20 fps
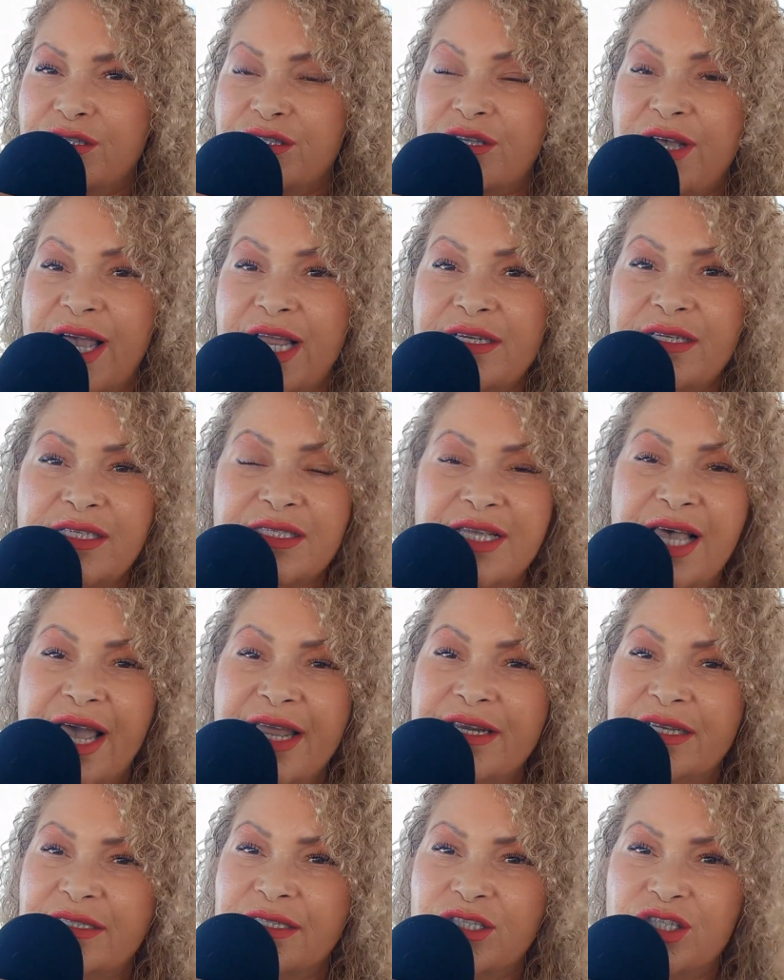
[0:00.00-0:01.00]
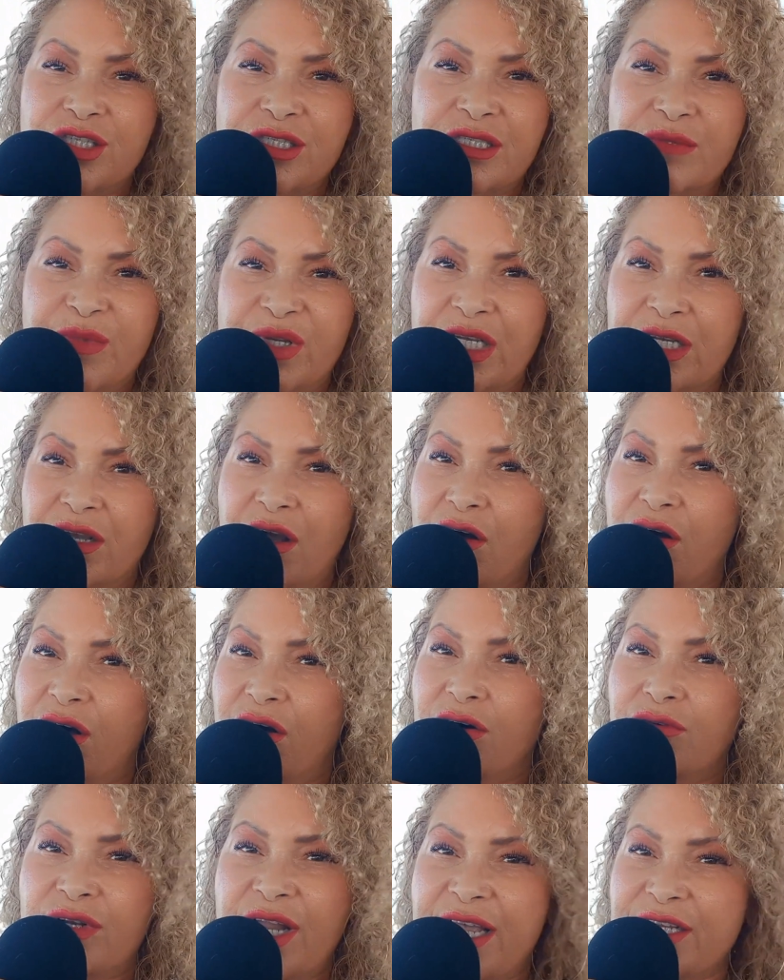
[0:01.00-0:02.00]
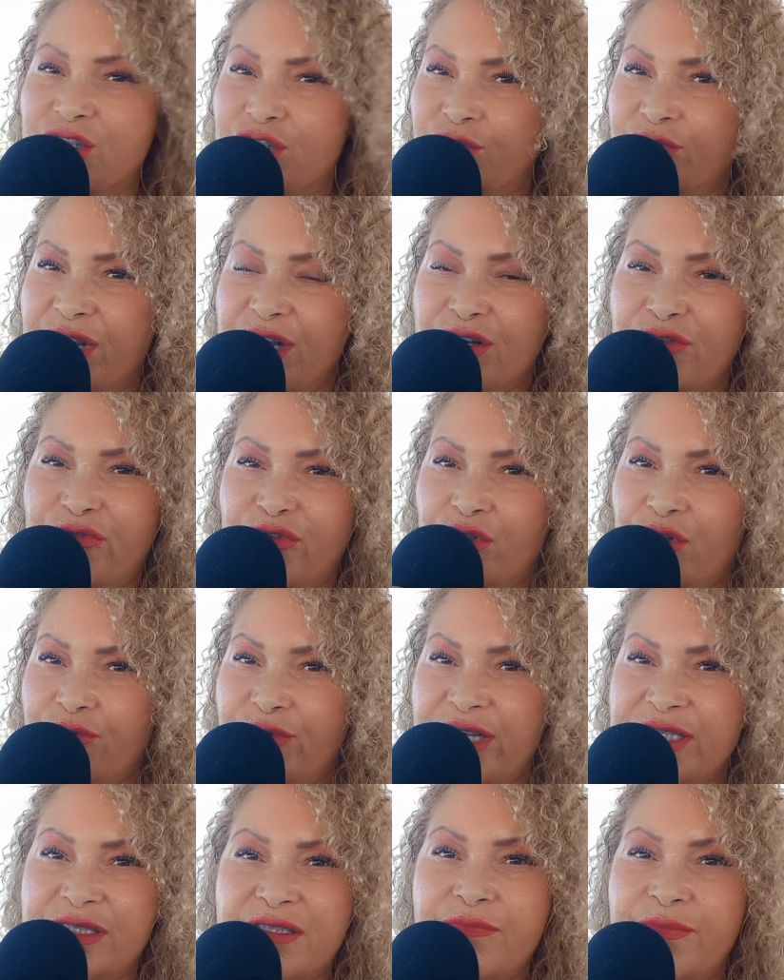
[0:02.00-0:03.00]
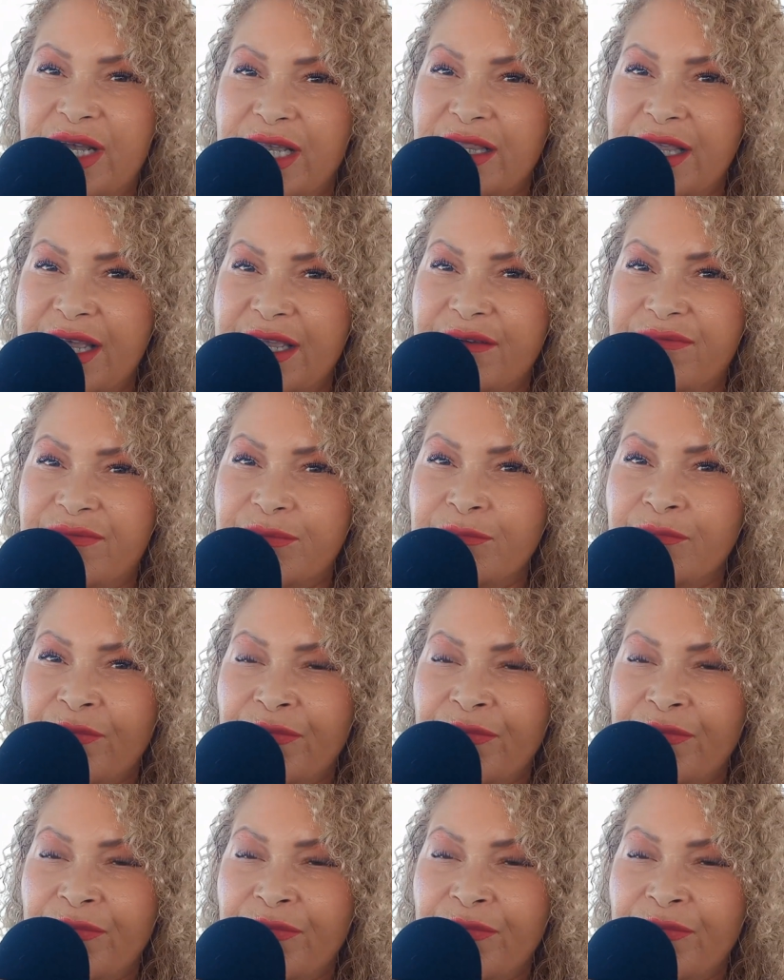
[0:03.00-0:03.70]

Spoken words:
So I decided to just be au naturel for the rest of my life.